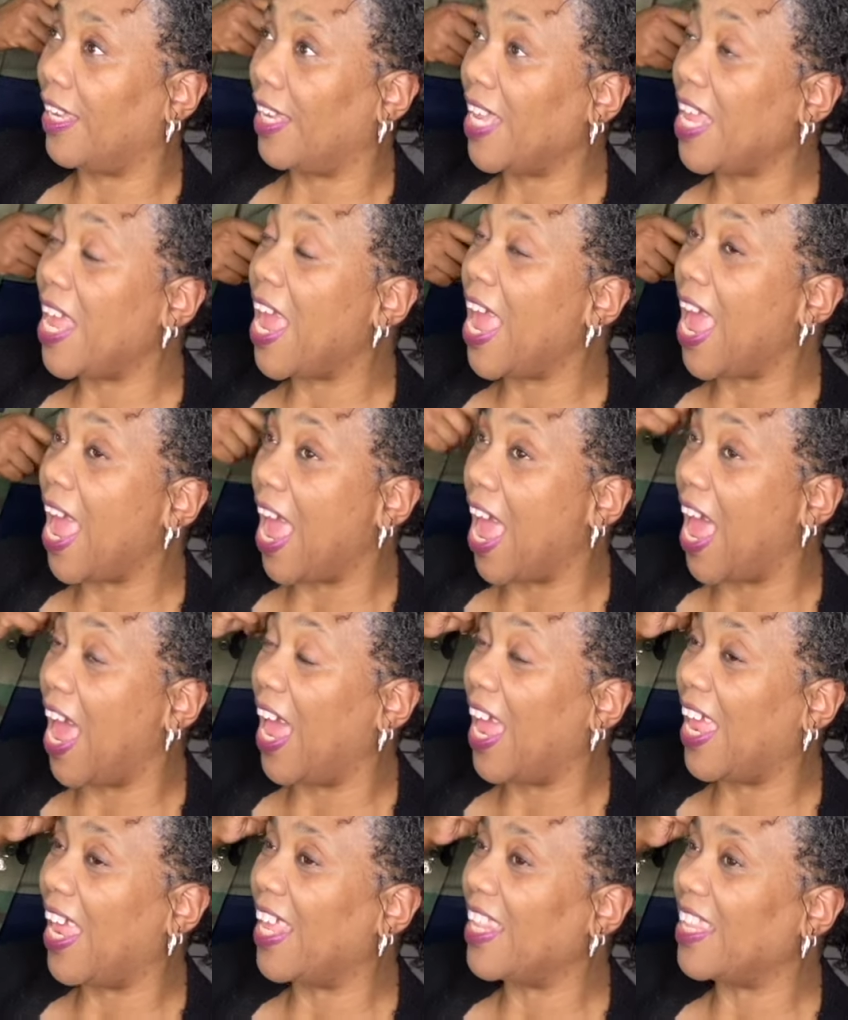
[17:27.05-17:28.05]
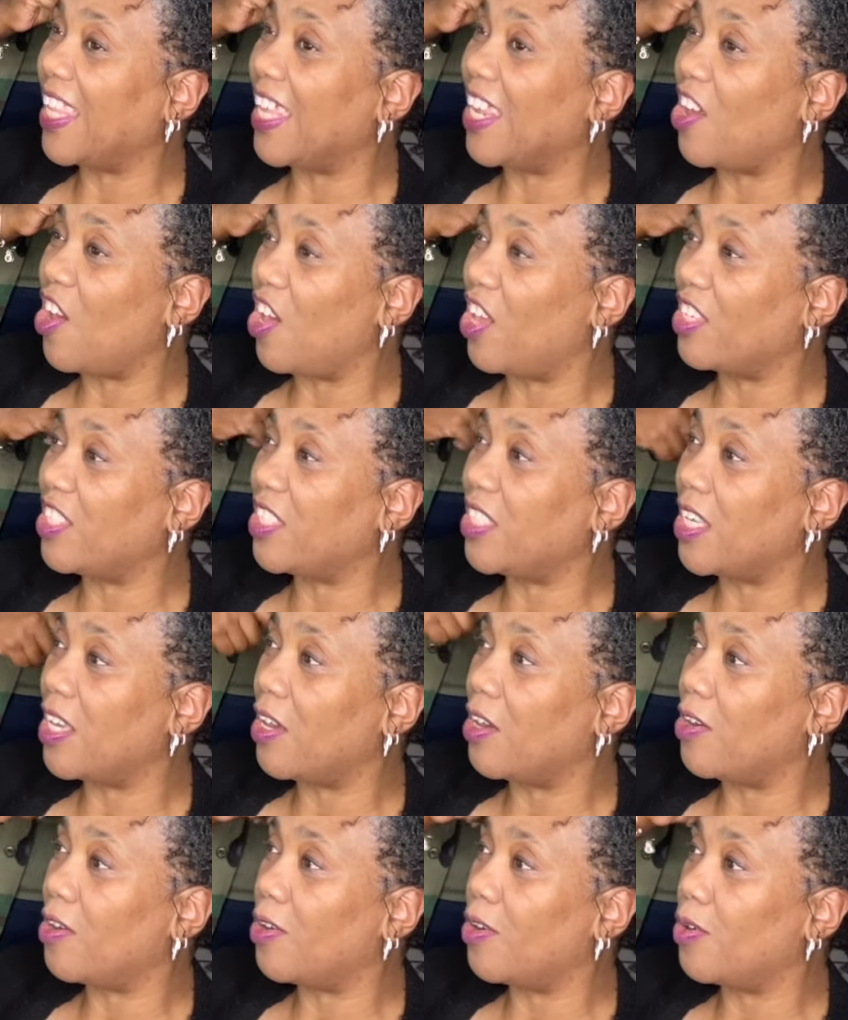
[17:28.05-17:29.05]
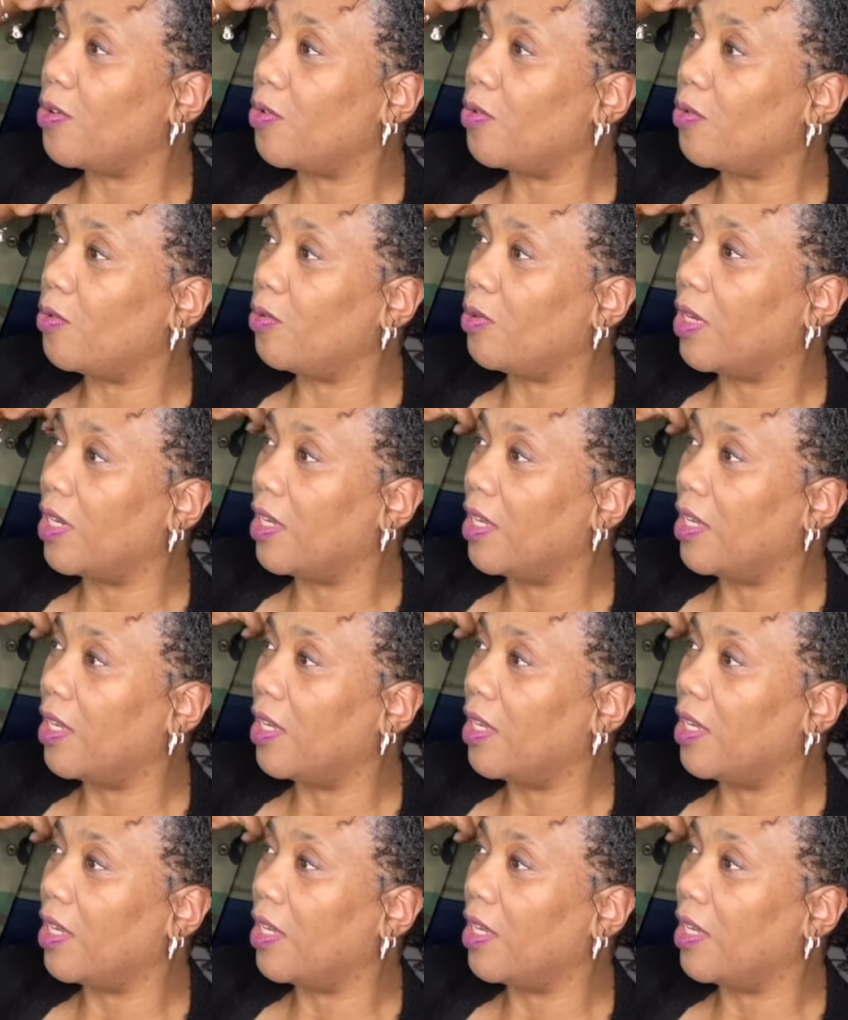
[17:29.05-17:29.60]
Yeah, and then also,